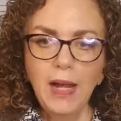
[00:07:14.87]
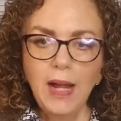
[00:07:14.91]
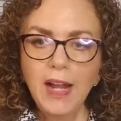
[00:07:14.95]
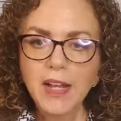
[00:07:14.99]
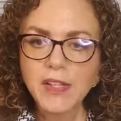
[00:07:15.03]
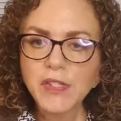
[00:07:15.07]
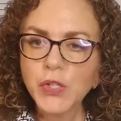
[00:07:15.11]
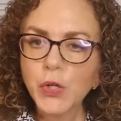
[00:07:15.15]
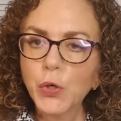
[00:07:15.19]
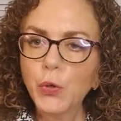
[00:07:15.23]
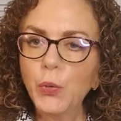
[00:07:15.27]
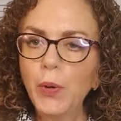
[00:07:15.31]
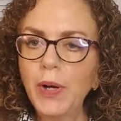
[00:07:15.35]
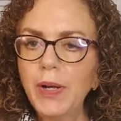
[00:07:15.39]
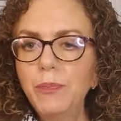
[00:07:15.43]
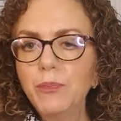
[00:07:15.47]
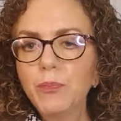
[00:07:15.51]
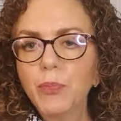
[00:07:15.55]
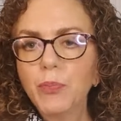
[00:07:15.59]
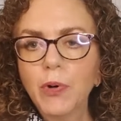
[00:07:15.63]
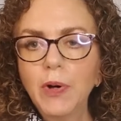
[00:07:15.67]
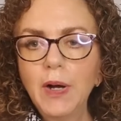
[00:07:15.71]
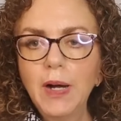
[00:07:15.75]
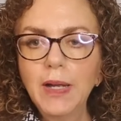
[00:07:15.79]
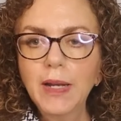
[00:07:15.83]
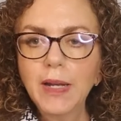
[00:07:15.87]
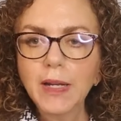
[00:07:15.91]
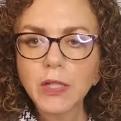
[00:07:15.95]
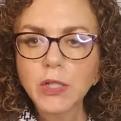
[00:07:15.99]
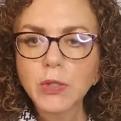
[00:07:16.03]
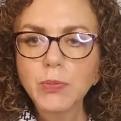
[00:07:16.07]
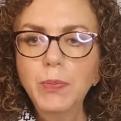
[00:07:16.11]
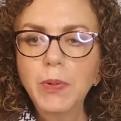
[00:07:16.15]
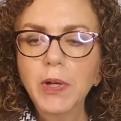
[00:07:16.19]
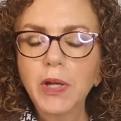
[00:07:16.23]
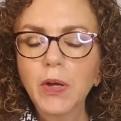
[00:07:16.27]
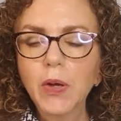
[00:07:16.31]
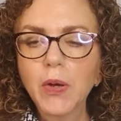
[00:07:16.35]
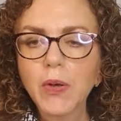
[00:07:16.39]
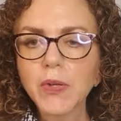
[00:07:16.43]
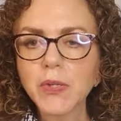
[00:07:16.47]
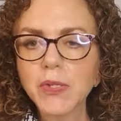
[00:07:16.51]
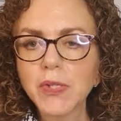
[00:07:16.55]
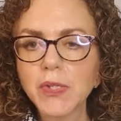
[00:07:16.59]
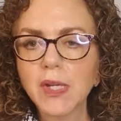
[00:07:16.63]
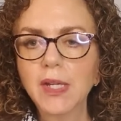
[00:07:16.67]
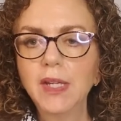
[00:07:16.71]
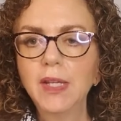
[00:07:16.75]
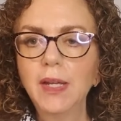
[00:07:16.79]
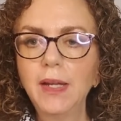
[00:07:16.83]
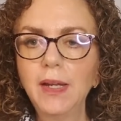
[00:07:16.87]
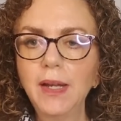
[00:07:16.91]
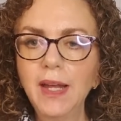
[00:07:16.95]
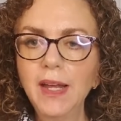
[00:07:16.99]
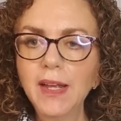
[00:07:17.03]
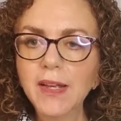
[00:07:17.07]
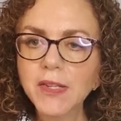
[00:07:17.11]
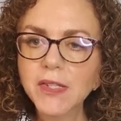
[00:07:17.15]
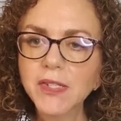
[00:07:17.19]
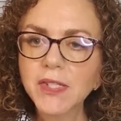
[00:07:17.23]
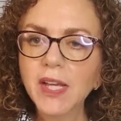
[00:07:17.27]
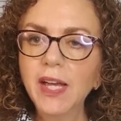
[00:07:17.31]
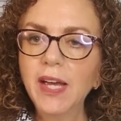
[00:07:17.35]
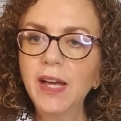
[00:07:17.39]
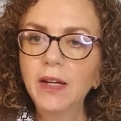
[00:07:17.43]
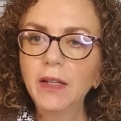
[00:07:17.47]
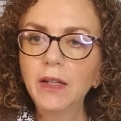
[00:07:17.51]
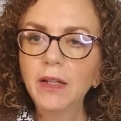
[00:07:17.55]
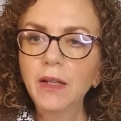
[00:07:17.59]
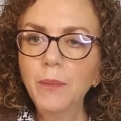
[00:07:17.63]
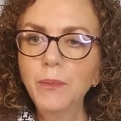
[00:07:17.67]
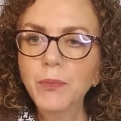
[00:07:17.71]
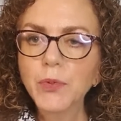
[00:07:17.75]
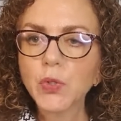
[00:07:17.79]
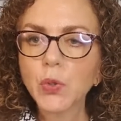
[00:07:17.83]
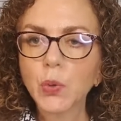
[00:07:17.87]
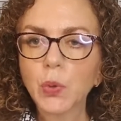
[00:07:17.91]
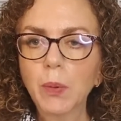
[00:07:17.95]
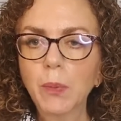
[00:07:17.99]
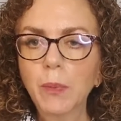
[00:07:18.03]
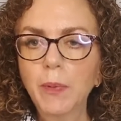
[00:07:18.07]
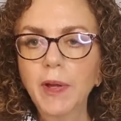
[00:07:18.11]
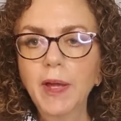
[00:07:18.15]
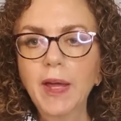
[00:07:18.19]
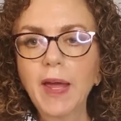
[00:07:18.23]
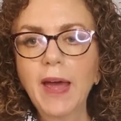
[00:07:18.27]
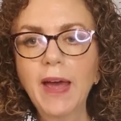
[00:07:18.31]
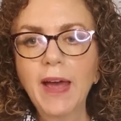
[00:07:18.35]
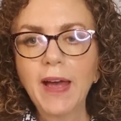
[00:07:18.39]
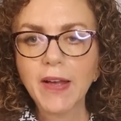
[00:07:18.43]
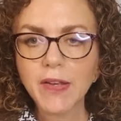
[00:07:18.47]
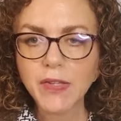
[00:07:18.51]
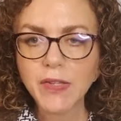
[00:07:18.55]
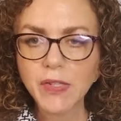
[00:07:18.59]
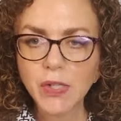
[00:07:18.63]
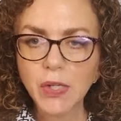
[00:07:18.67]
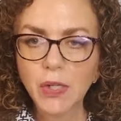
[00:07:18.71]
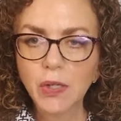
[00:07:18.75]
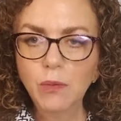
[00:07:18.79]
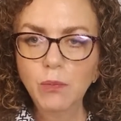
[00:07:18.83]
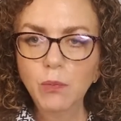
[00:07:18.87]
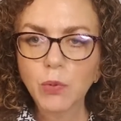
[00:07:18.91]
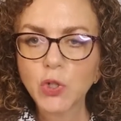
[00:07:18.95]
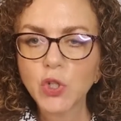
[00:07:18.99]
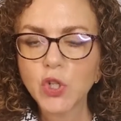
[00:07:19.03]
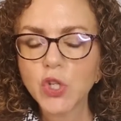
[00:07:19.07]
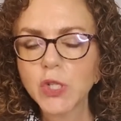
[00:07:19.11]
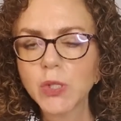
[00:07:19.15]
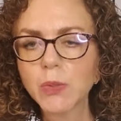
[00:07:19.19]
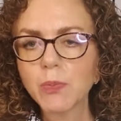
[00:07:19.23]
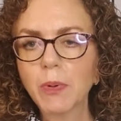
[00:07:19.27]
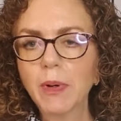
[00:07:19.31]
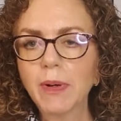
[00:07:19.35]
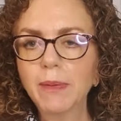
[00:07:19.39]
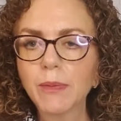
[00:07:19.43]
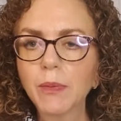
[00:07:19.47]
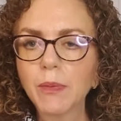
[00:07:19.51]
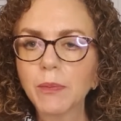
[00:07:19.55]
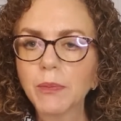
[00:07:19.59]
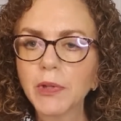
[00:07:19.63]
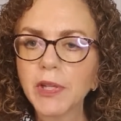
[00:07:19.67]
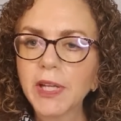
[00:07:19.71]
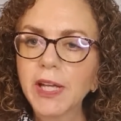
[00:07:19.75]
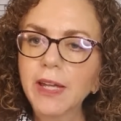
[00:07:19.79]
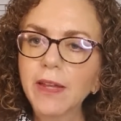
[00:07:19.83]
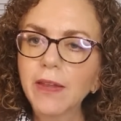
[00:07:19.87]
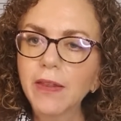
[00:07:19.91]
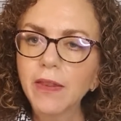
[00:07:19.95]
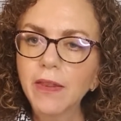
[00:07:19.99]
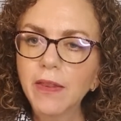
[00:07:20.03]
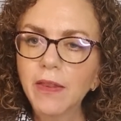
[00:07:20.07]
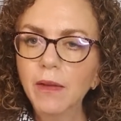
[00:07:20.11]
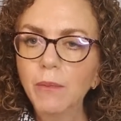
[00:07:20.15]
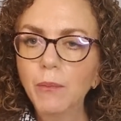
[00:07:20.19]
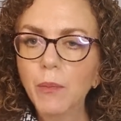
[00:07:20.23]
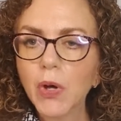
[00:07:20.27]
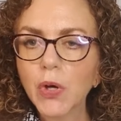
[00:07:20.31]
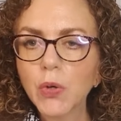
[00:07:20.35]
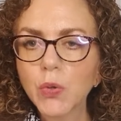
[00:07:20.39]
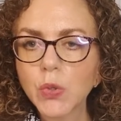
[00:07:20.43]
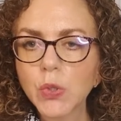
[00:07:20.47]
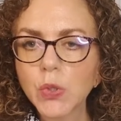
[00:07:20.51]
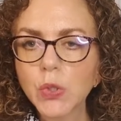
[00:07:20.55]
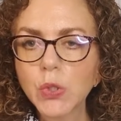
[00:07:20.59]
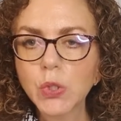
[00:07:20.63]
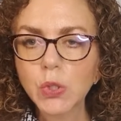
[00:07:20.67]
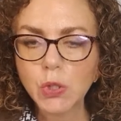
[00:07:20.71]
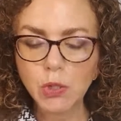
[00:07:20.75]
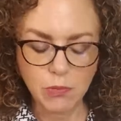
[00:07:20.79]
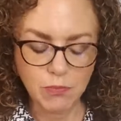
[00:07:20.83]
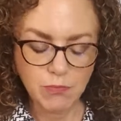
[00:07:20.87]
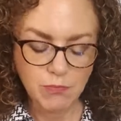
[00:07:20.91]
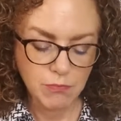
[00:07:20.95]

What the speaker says: It's a great product because it is L-absorbic acid, which is probably the most